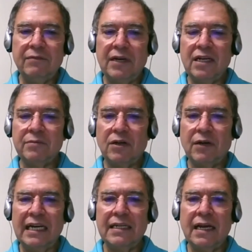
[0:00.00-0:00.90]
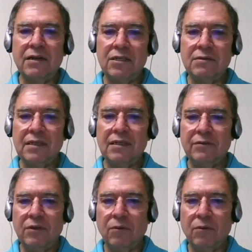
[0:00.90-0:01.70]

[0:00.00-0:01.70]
when it comes right down to it,